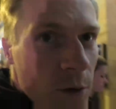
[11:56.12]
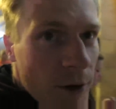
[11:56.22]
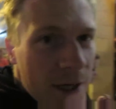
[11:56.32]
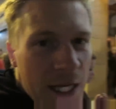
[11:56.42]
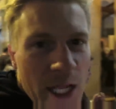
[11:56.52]

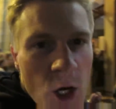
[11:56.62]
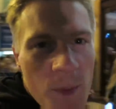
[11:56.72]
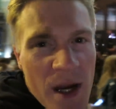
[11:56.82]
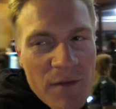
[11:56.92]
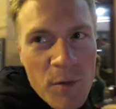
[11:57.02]
We're in a little
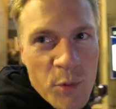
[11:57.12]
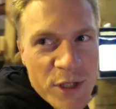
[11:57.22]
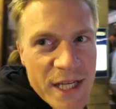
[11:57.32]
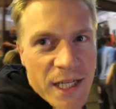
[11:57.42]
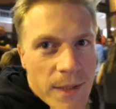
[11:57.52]
bit of a
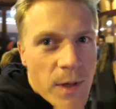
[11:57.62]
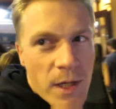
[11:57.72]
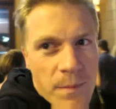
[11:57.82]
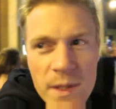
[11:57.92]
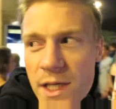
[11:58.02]

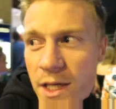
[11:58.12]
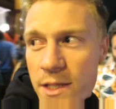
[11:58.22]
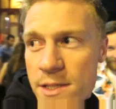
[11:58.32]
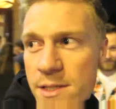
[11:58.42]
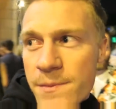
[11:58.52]
predicament
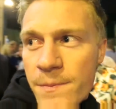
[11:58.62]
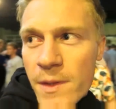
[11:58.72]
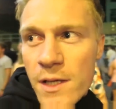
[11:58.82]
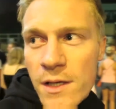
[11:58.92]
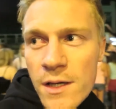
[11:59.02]
because
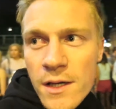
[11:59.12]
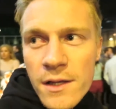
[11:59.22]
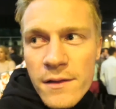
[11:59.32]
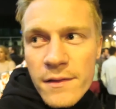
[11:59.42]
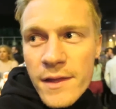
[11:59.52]

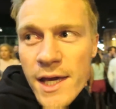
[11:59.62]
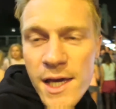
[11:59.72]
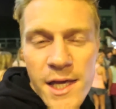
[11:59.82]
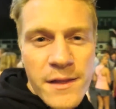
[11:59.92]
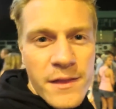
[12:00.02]

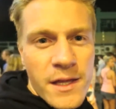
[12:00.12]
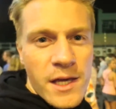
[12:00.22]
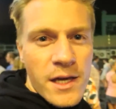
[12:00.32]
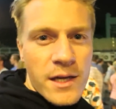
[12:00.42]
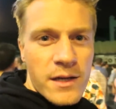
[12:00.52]
the
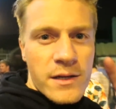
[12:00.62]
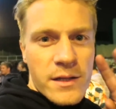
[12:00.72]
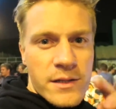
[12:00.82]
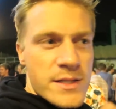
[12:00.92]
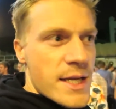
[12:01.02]

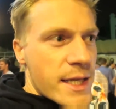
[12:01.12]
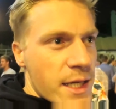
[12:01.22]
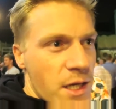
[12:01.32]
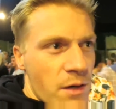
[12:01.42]
ticket